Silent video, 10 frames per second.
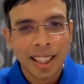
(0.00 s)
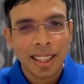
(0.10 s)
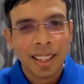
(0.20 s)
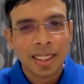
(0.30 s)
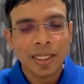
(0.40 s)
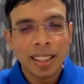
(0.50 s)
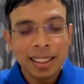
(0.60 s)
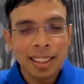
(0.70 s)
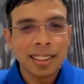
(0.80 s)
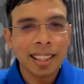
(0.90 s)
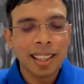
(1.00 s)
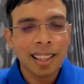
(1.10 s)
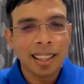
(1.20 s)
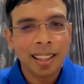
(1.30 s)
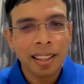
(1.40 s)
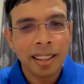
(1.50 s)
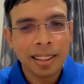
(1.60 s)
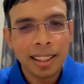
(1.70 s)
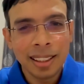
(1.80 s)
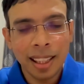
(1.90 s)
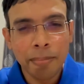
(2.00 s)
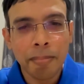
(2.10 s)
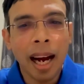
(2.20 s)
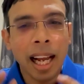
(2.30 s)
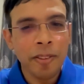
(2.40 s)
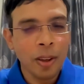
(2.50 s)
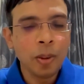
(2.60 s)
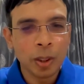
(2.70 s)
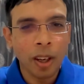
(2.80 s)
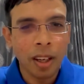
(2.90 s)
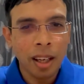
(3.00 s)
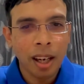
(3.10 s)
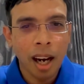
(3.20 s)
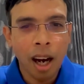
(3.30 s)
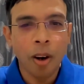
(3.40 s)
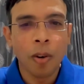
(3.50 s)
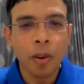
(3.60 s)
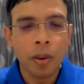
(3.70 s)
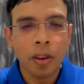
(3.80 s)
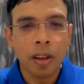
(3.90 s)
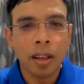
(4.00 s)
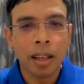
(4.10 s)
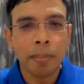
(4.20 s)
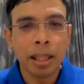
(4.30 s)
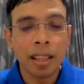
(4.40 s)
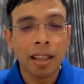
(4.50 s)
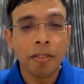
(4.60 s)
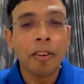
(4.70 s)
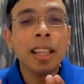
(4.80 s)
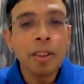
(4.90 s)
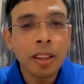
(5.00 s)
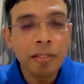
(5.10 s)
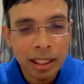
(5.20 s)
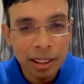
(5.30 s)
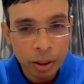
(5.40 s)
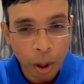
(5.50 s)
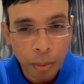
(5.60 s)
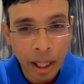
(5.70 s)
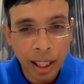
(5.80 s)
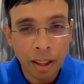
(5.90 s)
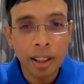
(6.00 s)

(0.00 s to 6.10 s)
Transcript: So these are my views on how when to invest in stock market,